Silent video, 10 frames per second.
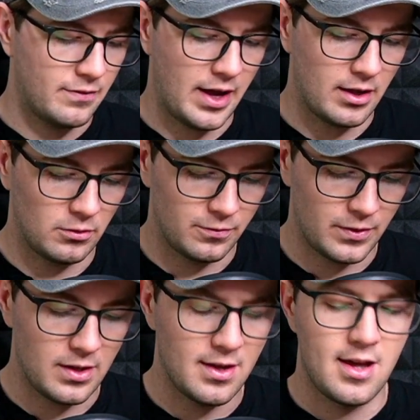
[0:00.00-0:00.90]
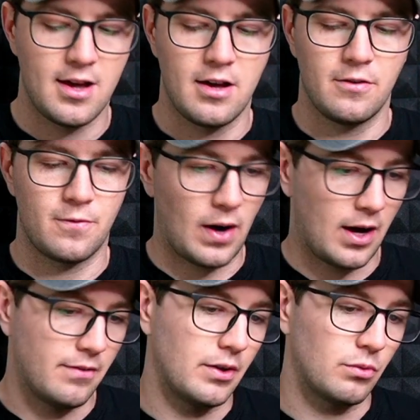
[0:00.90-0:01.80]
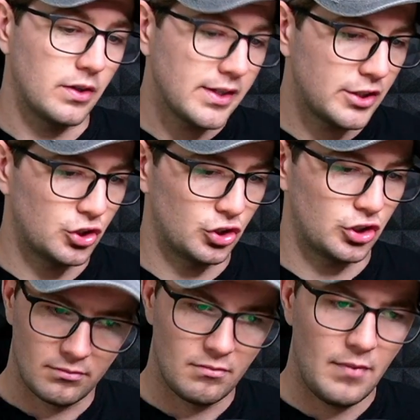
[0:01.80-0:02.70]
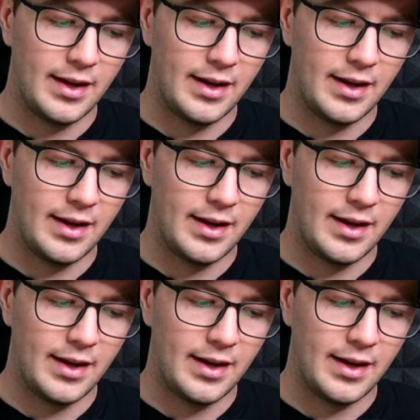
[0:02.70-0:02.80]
healthy, thriving relationships.